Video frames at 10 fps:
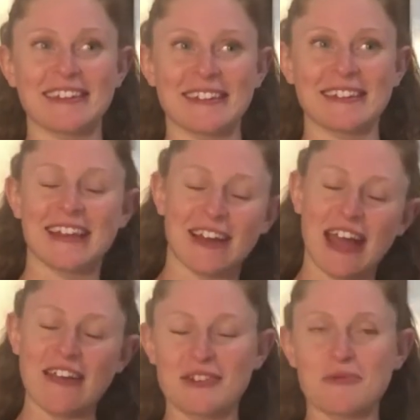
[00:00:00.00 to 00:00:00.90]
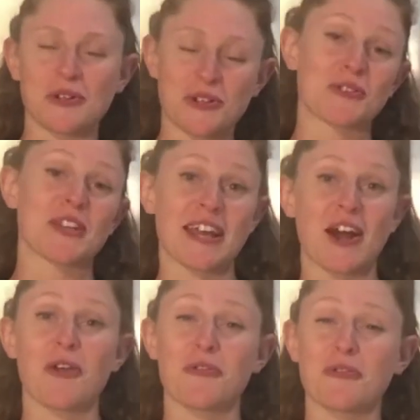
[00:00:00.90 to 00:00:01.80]
yeah, every one of those
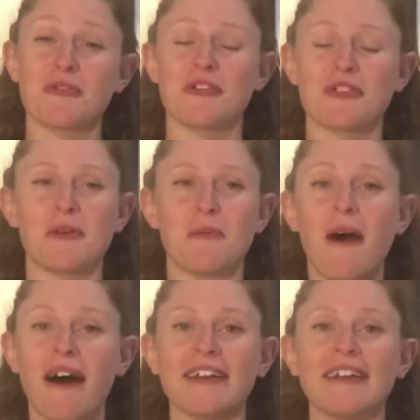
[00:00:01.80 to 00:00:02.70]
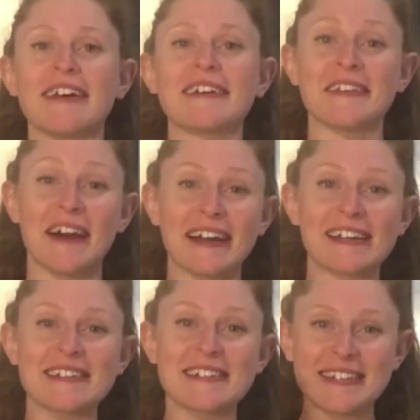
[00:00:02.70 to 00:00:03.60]
851
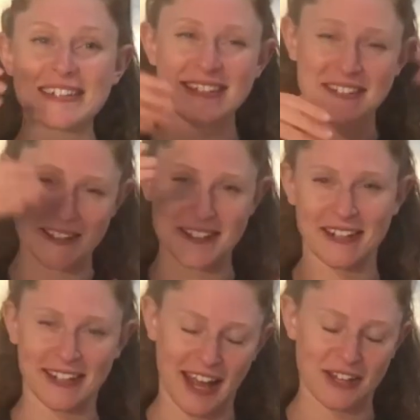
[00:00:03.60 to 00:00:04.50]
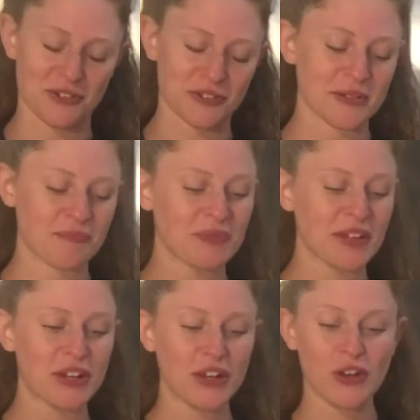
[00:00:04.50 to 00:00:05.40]
lines sits in a category.
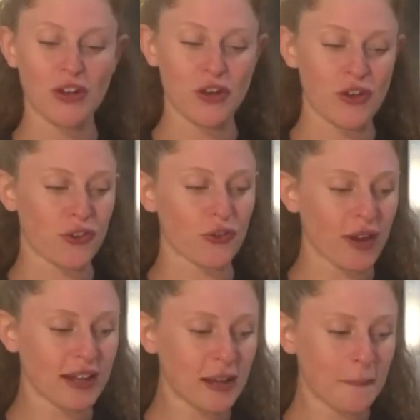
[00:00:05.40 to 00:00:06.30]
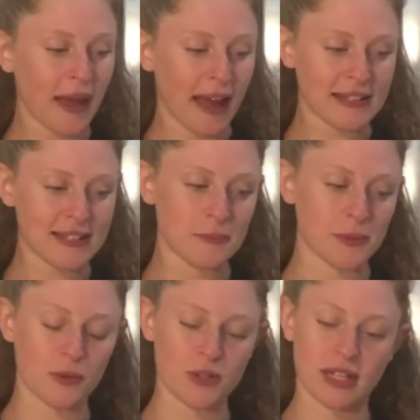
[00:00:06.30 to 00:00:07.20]
So in capacity
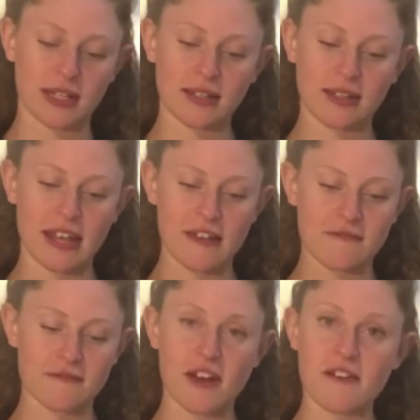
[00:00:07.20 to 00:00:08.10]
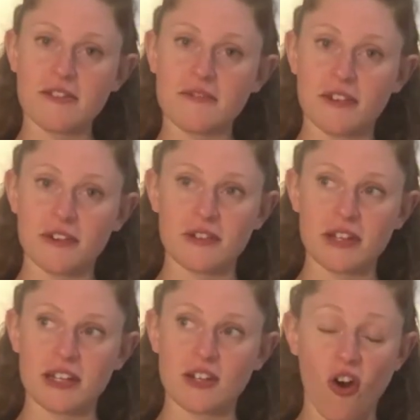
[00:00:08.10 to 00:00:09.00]
building, a very,
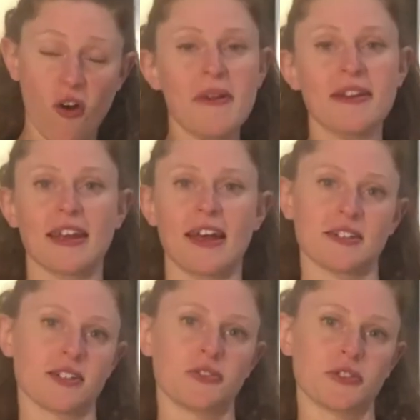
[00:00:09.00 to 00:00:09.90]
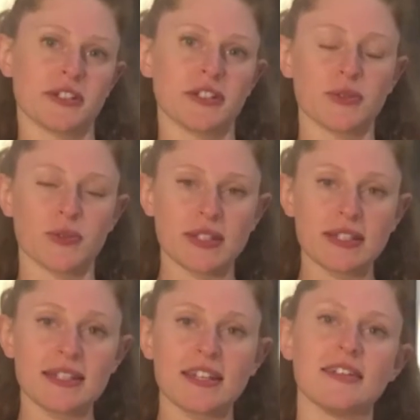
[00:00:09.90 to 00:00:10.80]
very common category that you'll
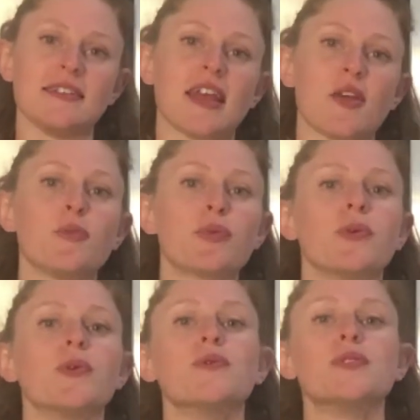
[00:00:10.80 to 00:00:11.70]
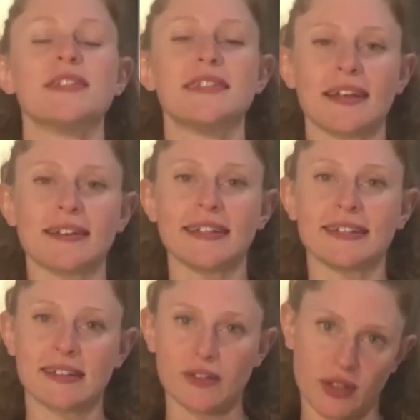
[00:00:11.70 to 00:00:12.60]
see is improved daily
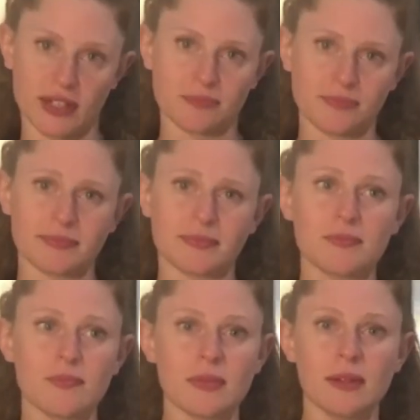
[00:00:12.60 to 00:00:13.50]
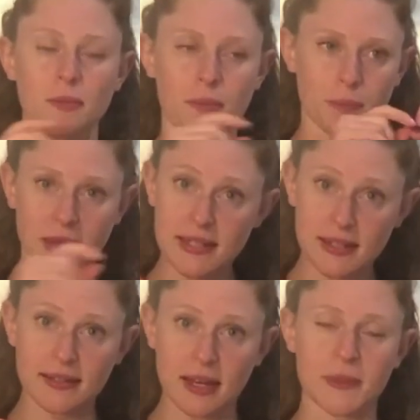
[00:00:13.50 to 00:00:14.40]
living.
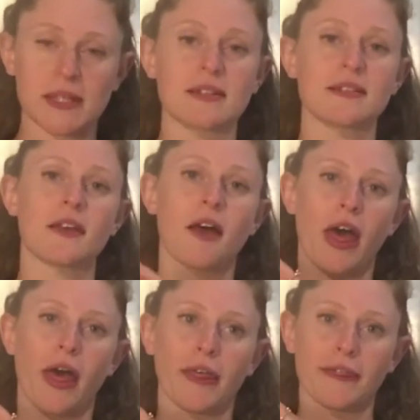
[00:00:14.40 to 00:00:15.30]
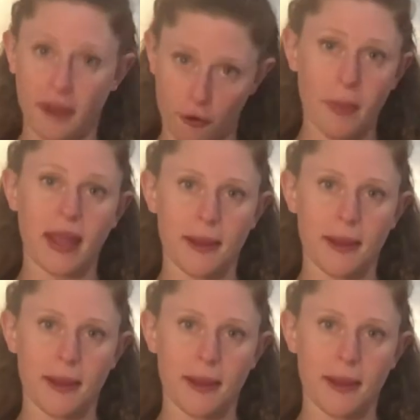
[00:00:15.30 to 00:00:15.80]
Basically, that means therapy.